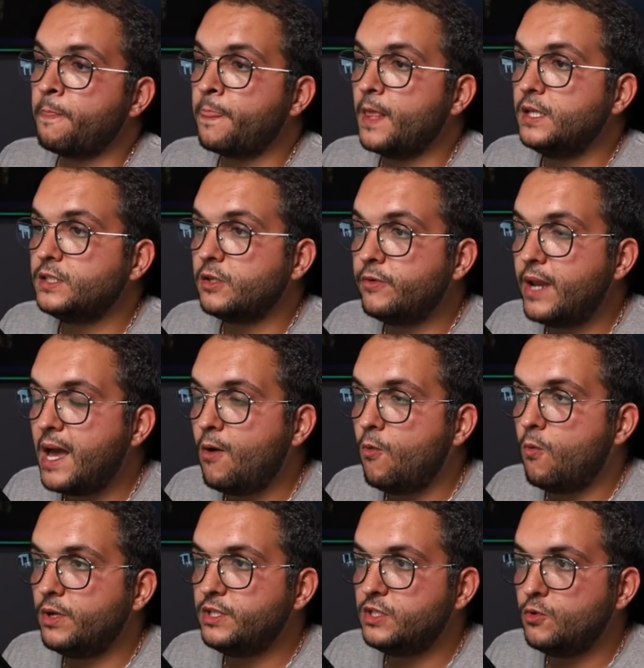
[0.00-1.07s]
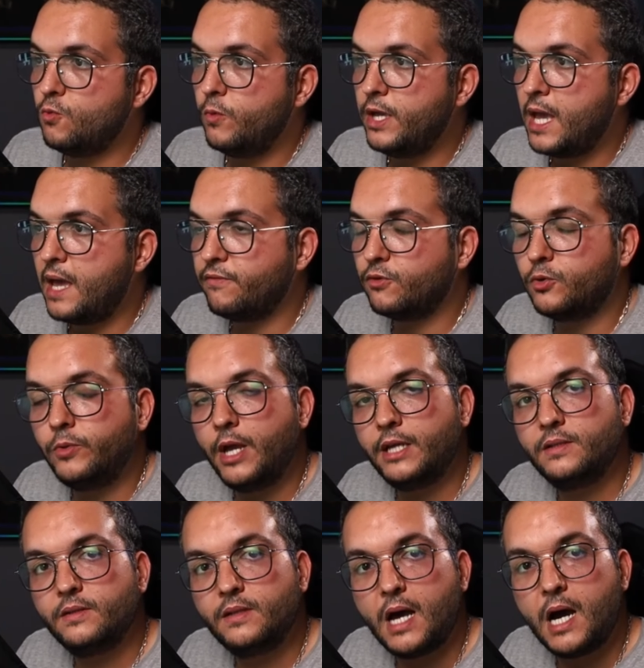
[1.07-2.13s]
So now once we have
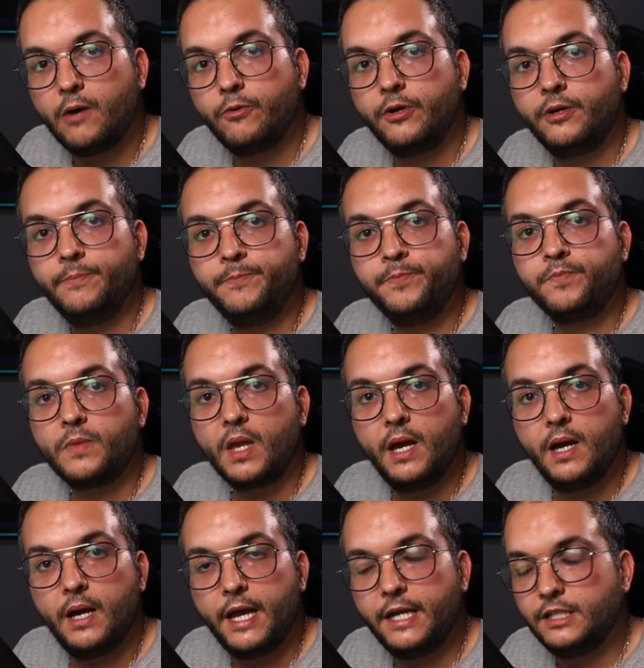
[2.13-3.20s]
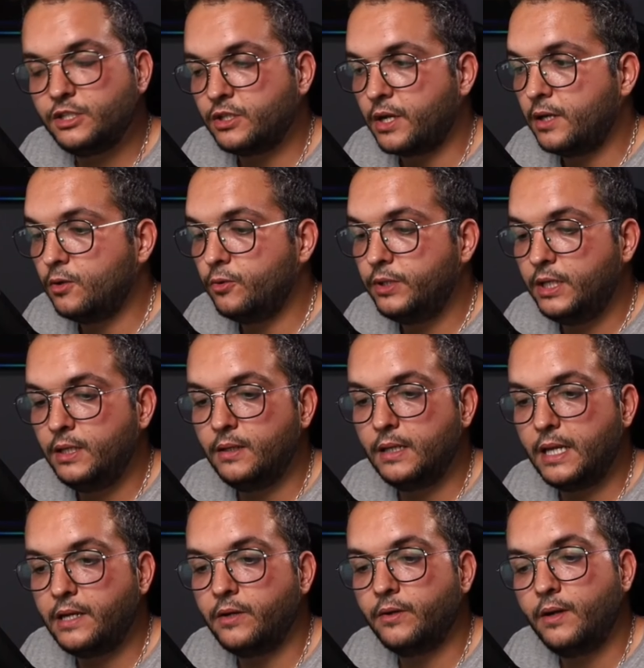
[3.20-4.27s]
created our uh, H L O D
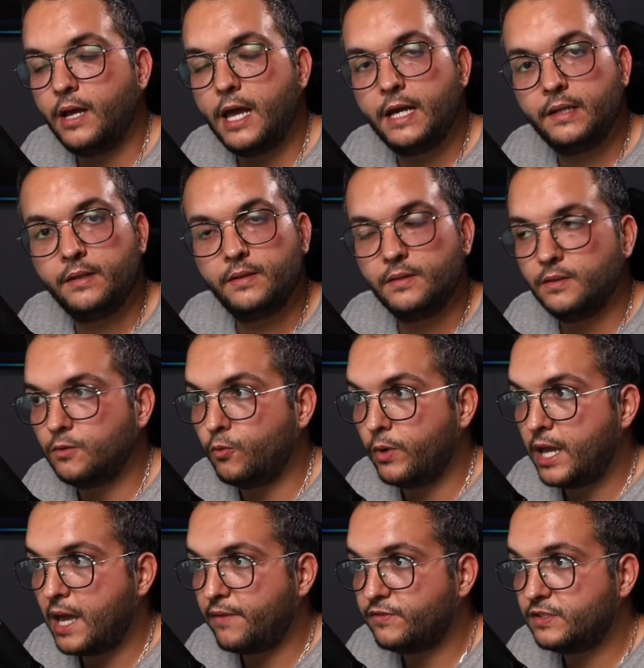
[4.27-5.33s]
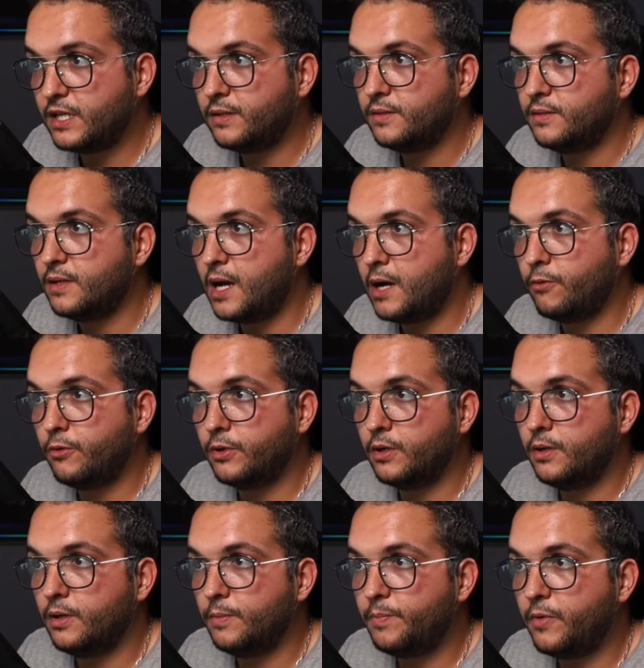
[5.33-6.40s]
layer and we have set our
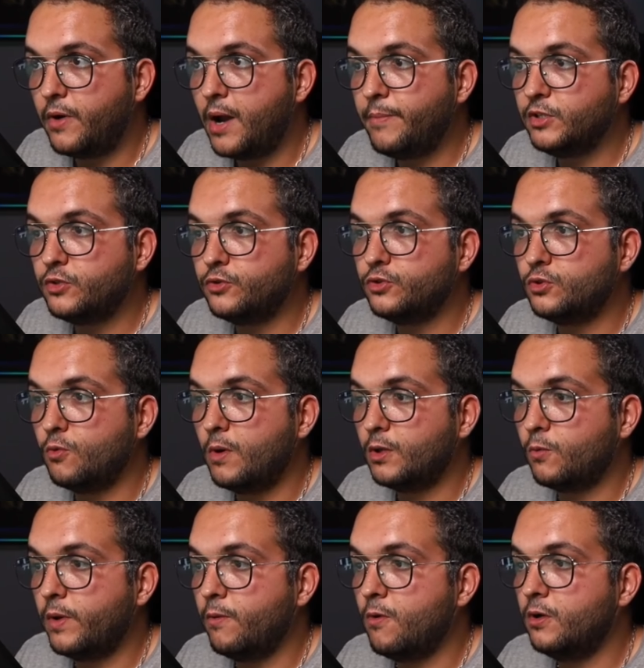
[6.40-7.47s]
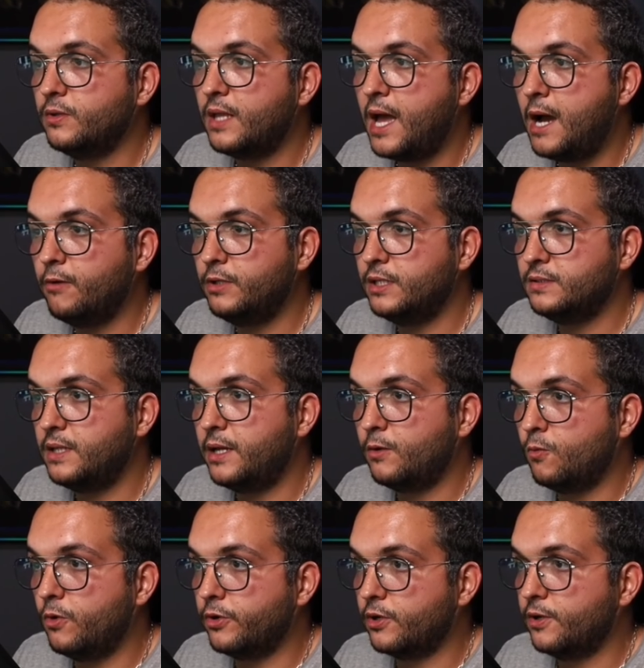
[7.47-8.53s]
uh, parameters to what we want, how does that work?